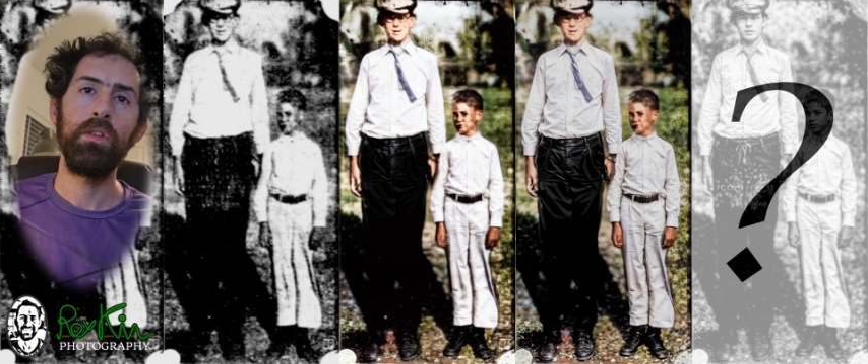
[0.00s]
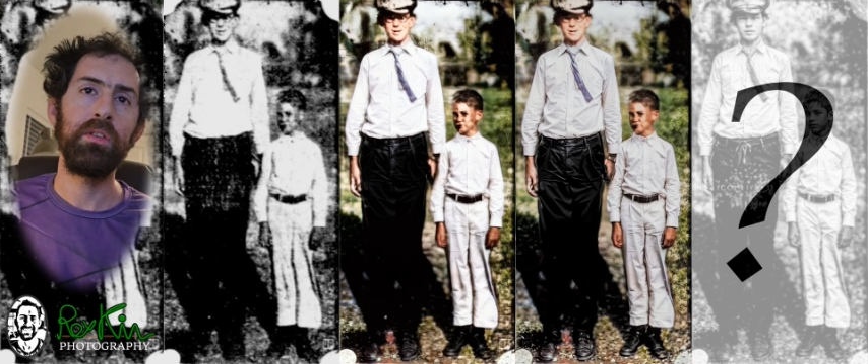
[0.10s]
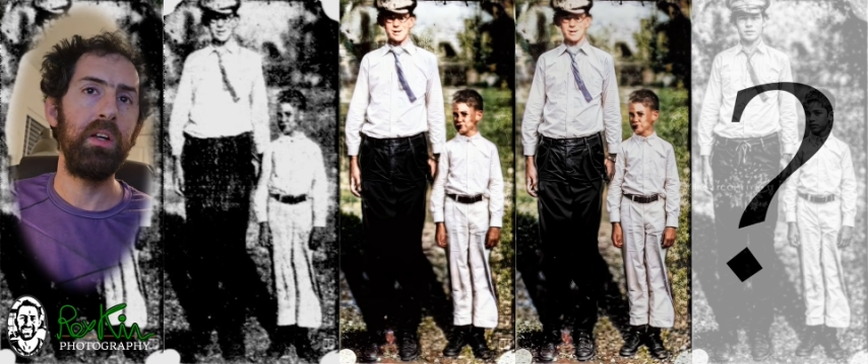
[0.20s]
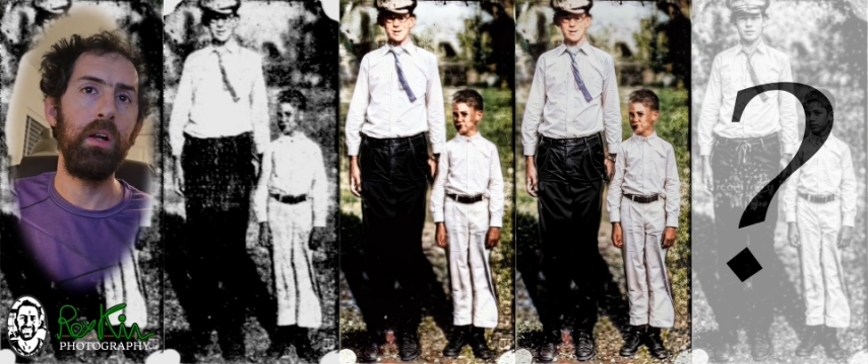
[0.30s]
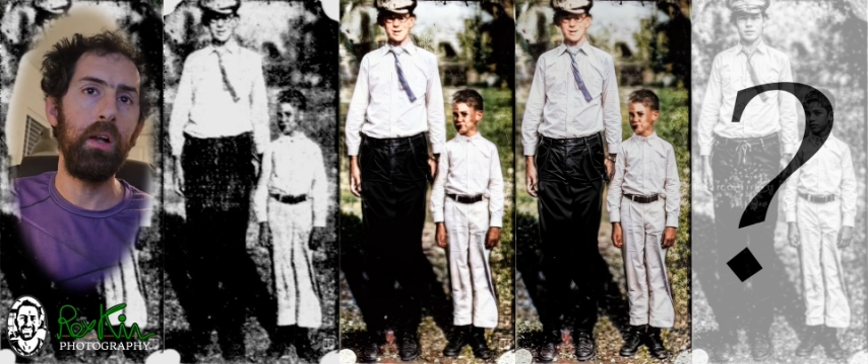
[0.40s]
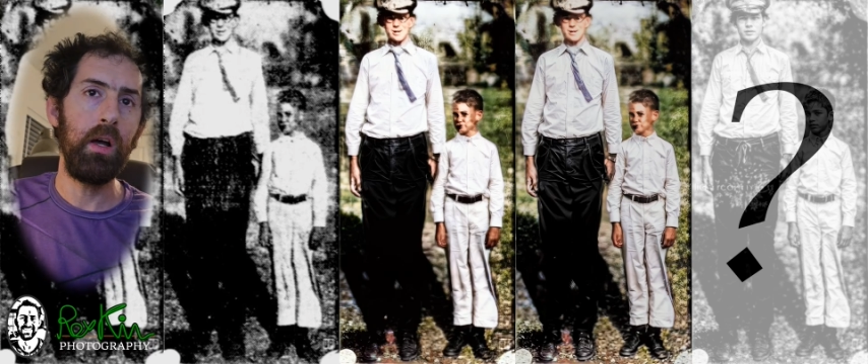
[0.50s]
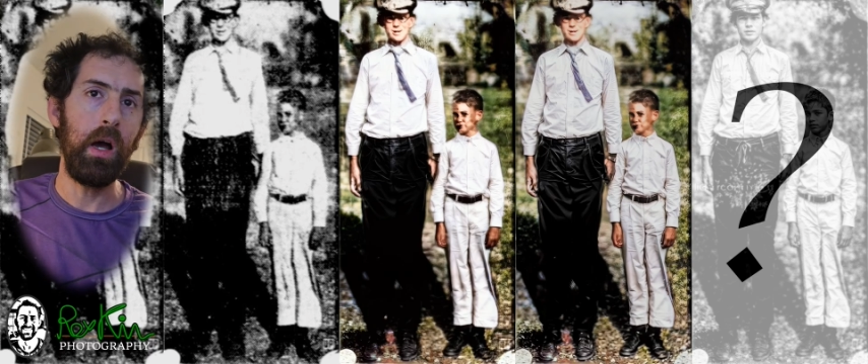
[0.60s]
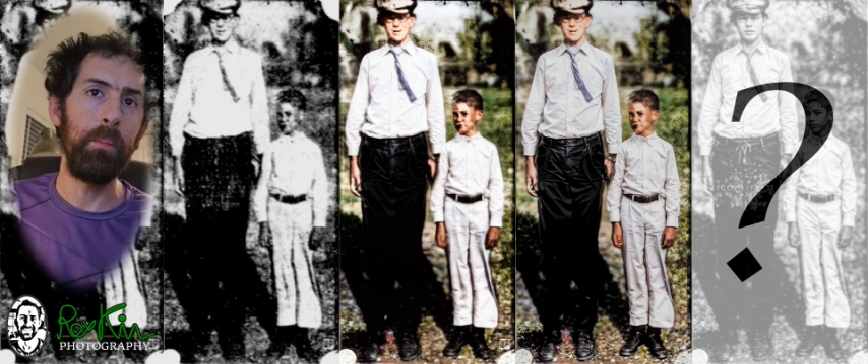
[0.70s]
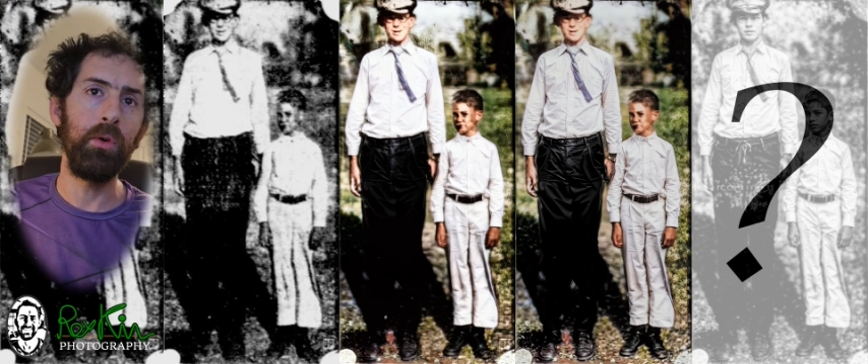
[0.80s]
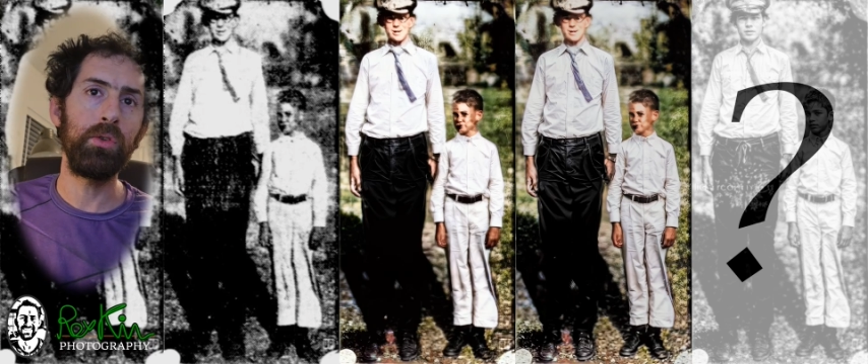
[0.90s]
Still,
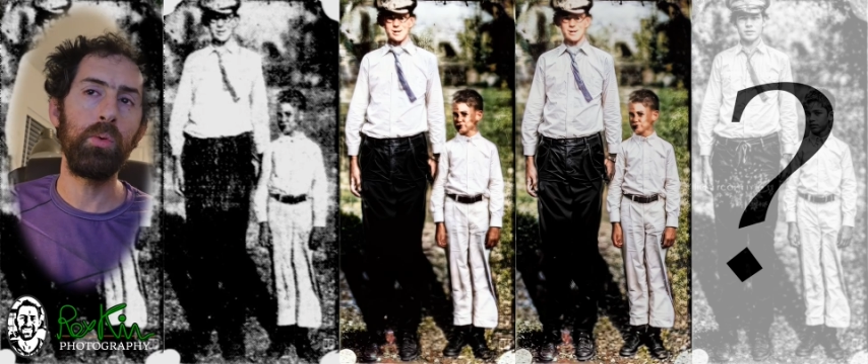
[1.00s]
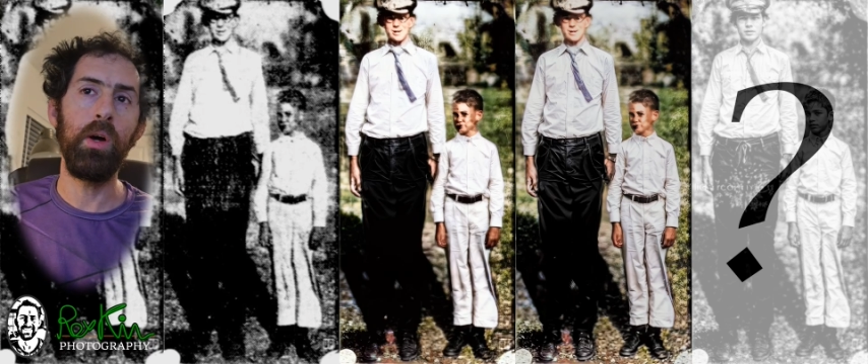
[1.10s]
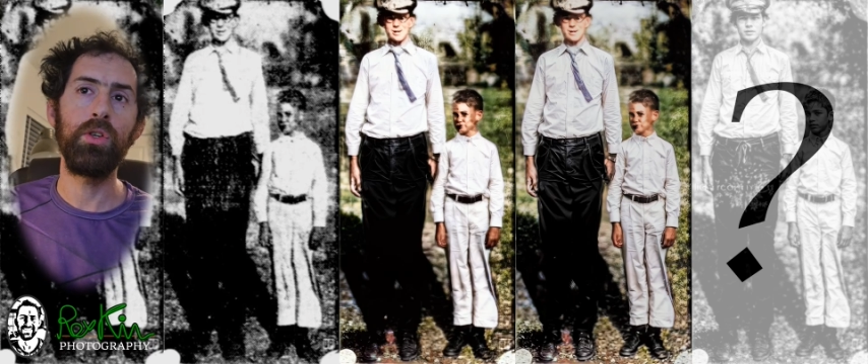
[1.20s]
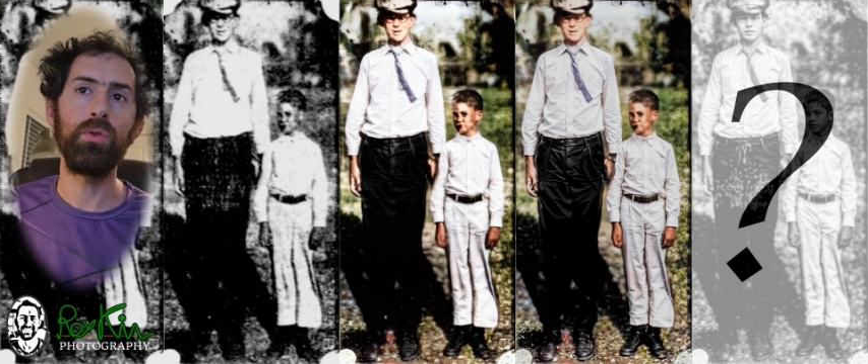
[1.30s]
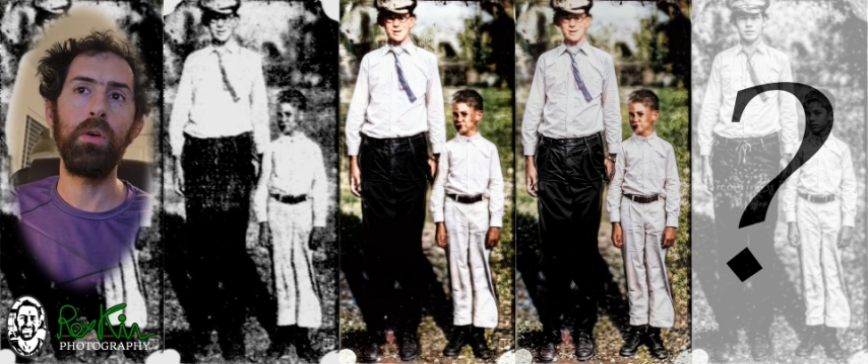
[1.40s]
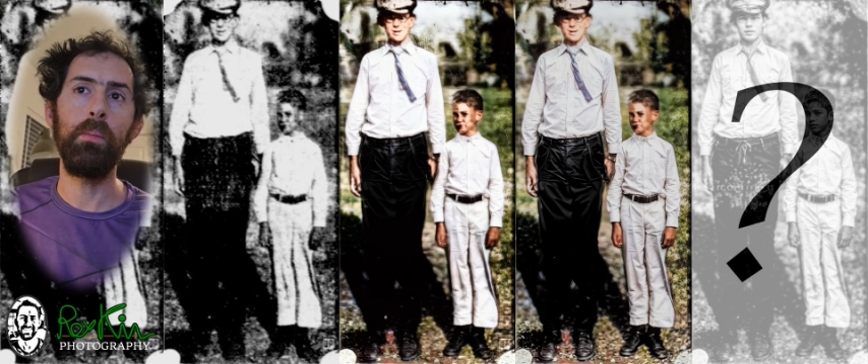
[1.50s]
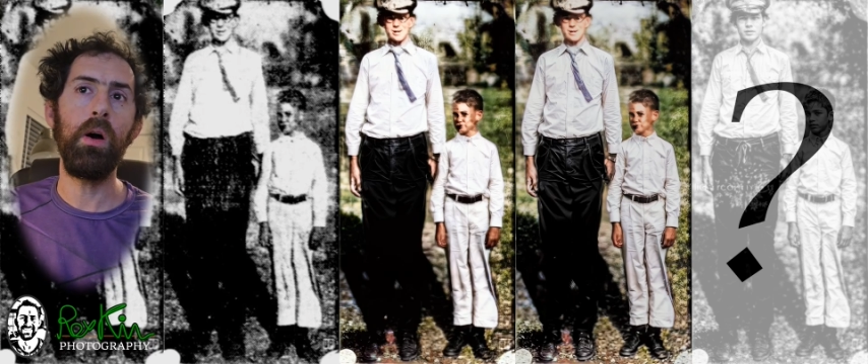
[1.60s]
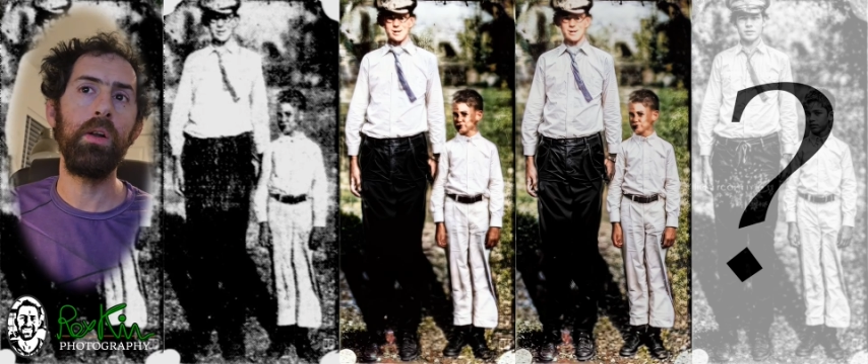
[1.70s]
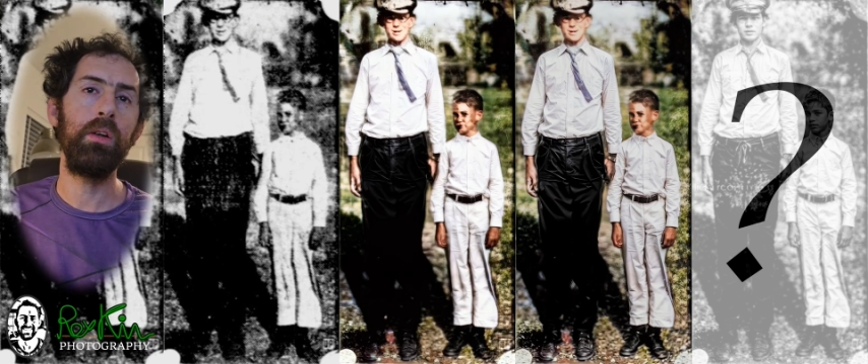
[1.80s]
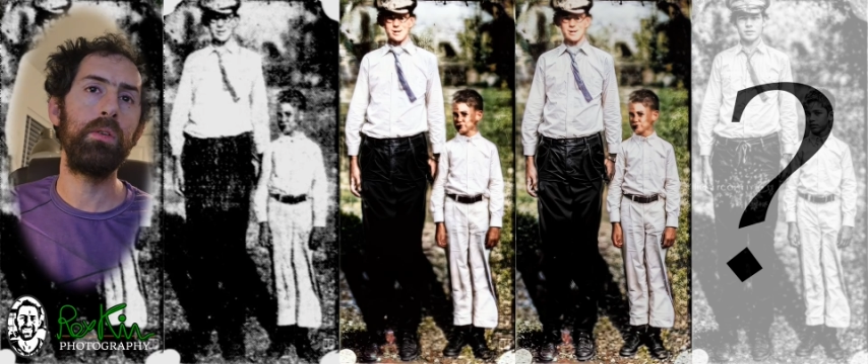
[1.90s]
I'm not quite sure
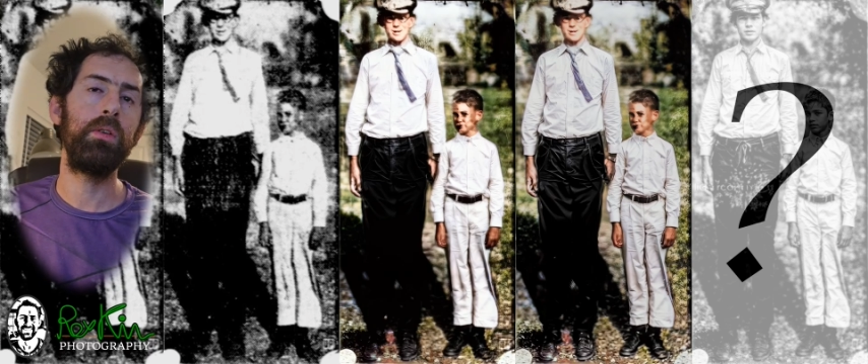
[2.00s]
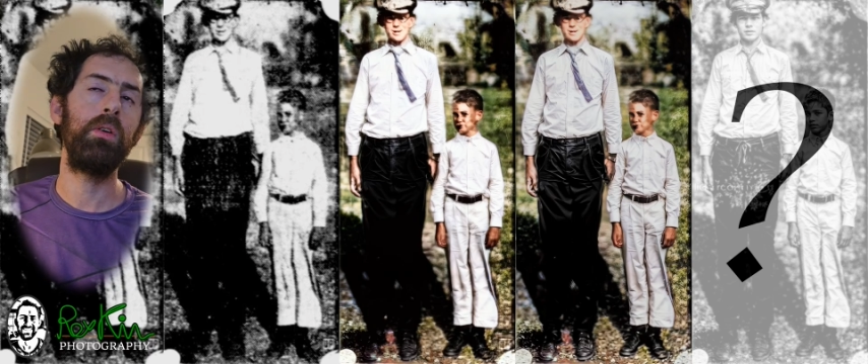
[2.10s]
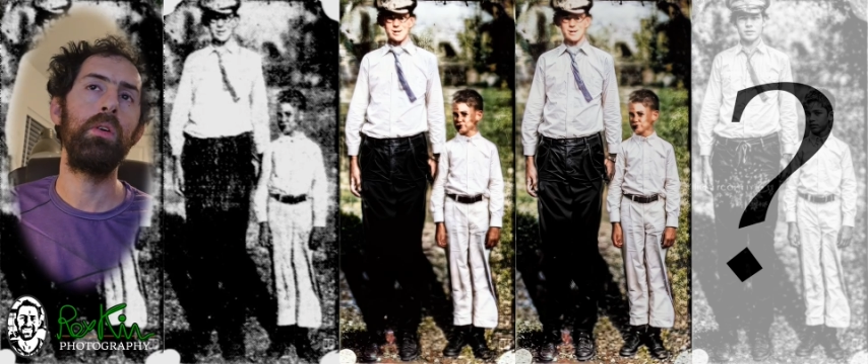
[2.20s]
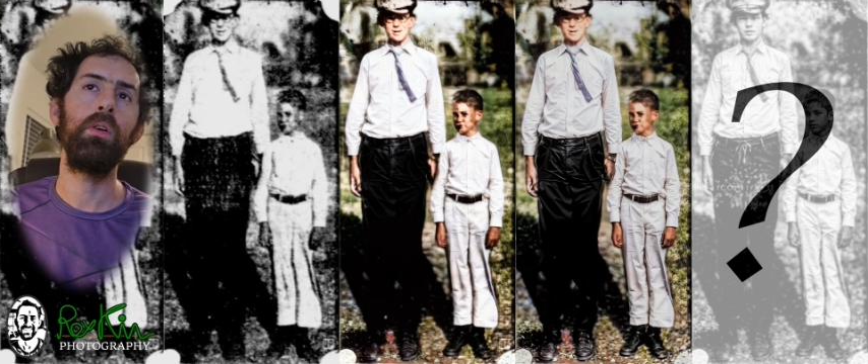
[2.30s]
about it.